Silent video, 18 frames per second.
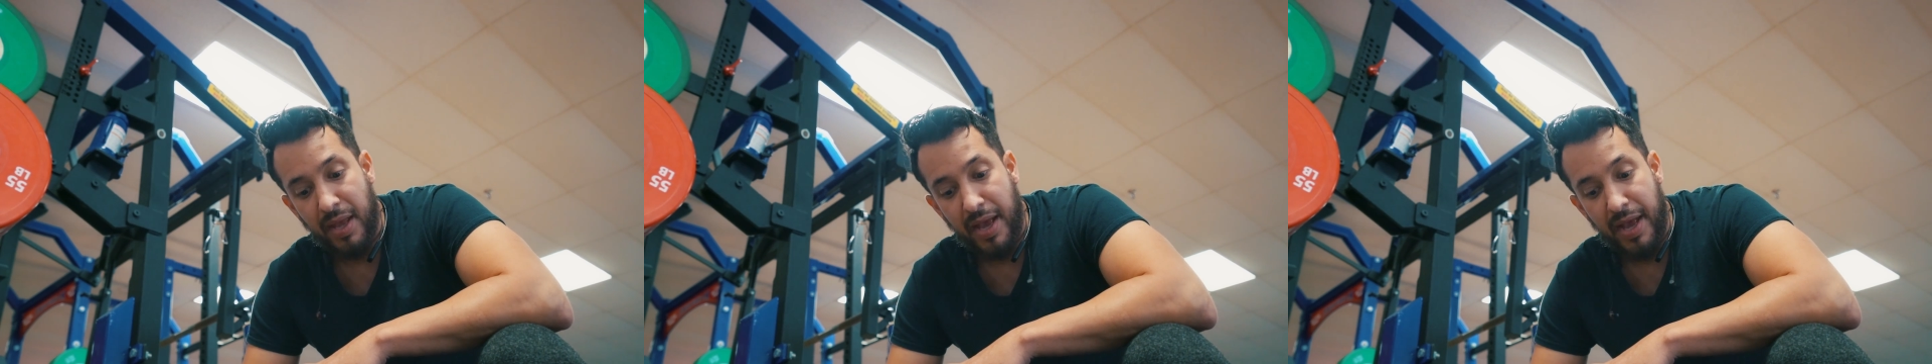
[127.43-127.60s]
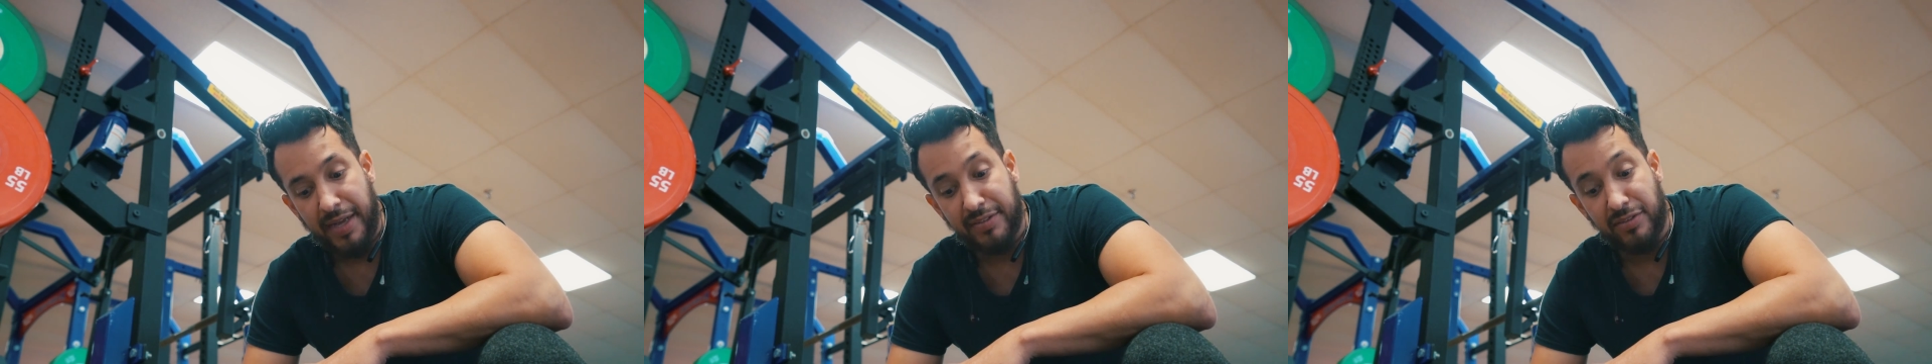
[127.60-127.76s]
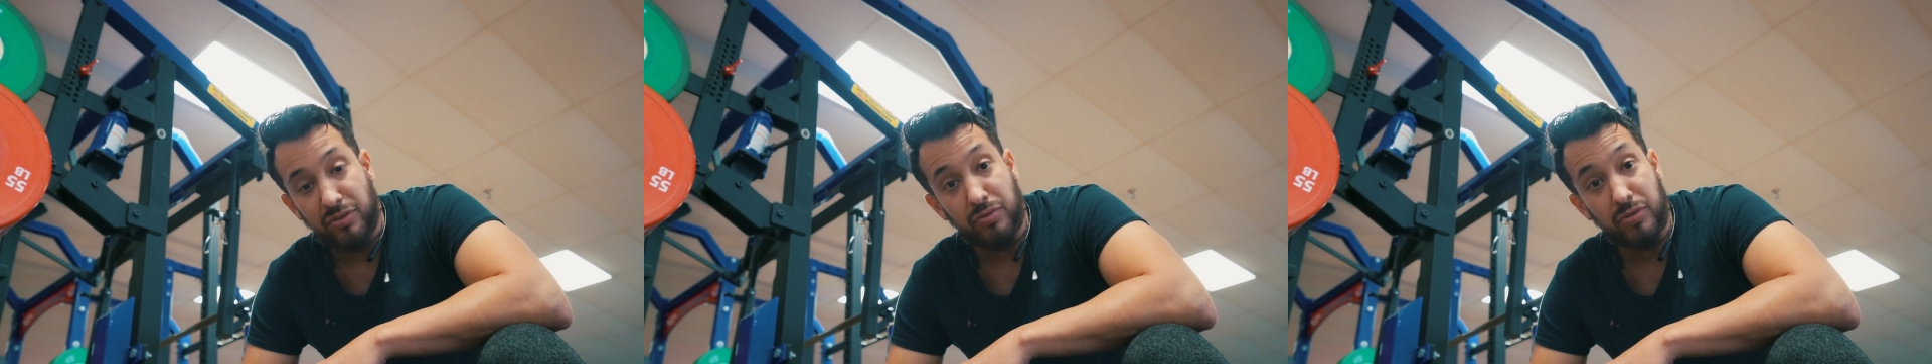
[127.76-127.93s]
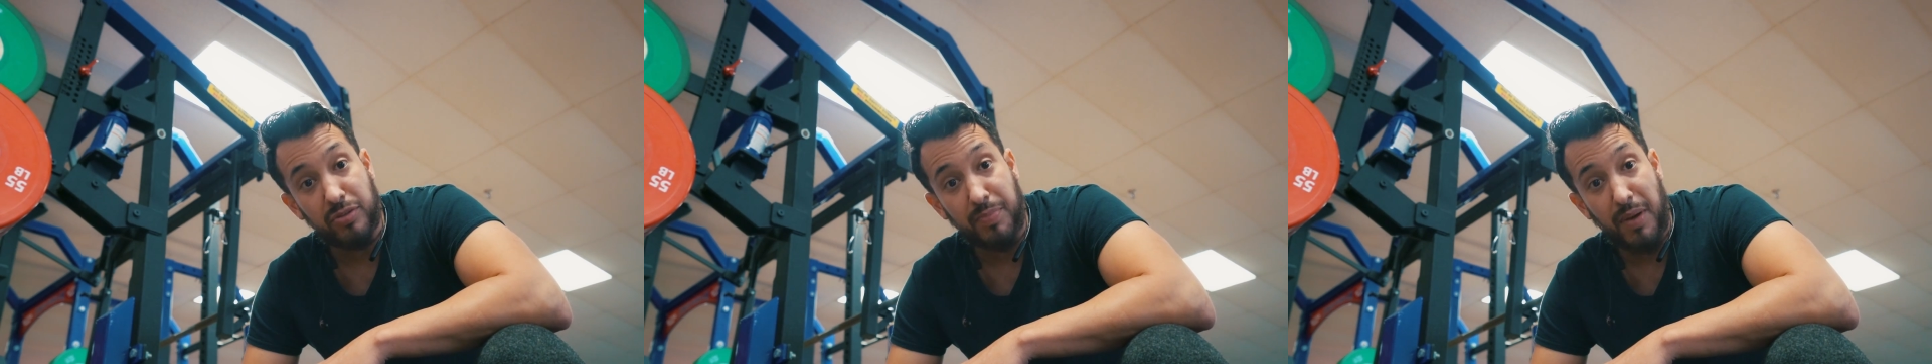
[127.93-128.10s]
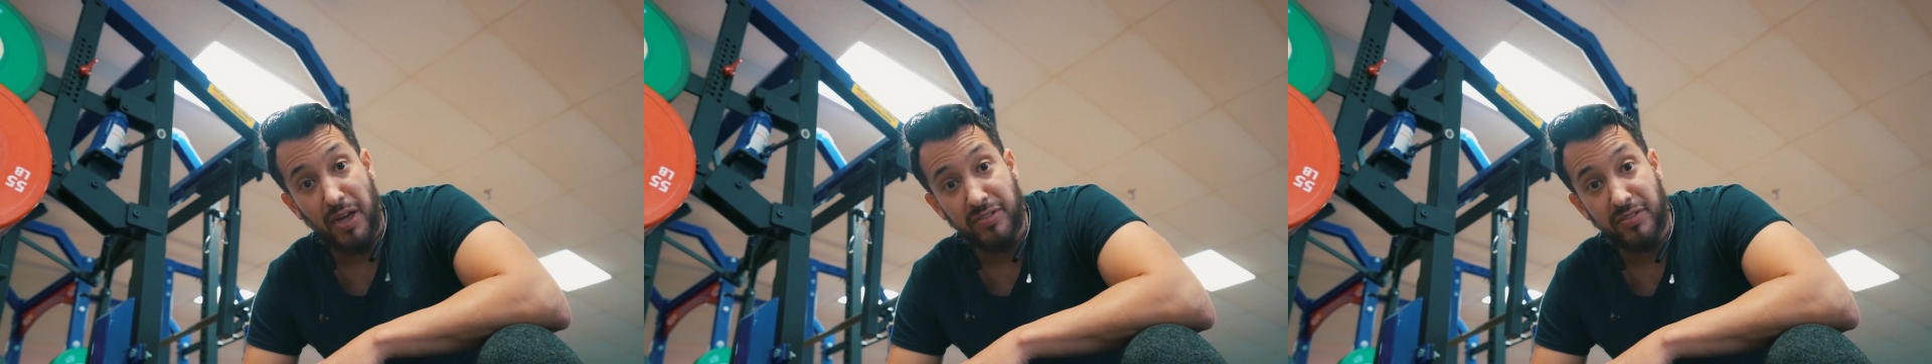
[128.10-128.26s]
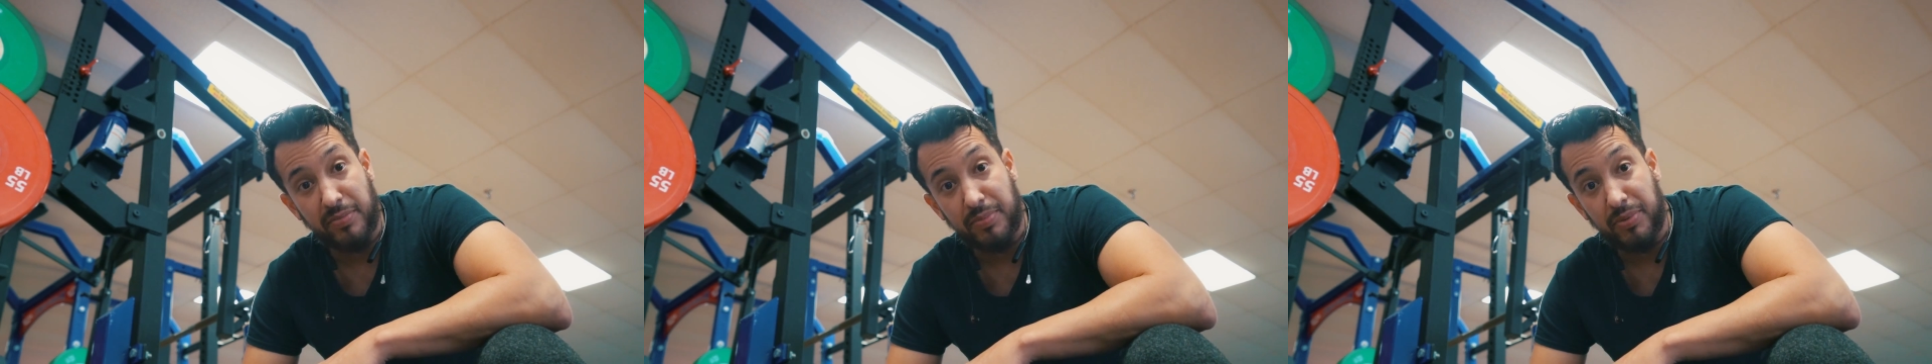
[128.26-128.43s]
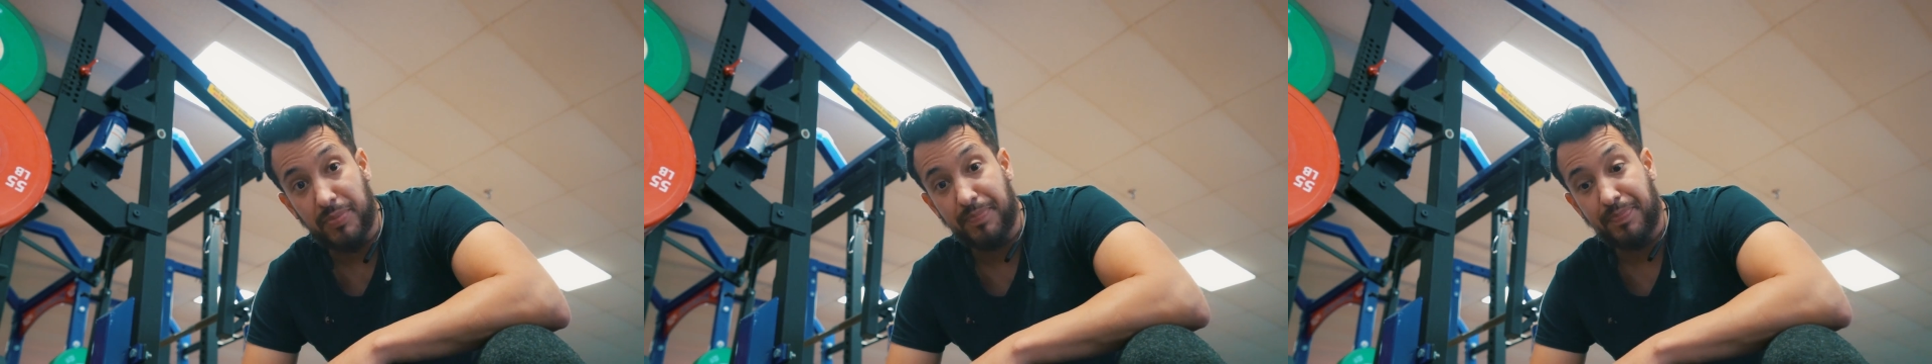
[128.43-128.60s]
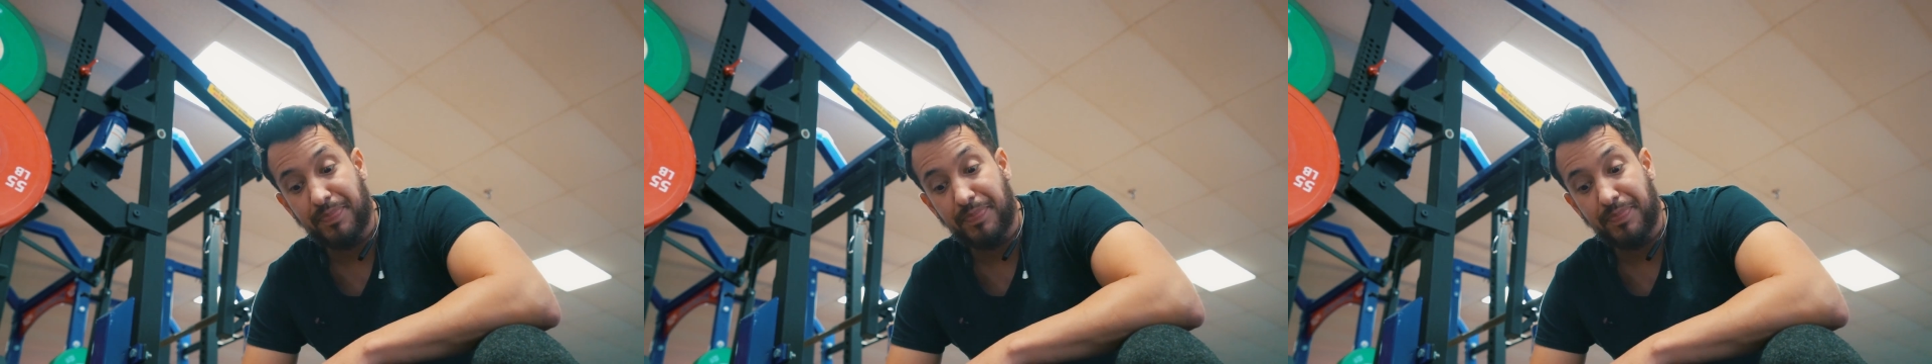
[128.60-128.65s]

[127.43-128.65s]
as soon as possible.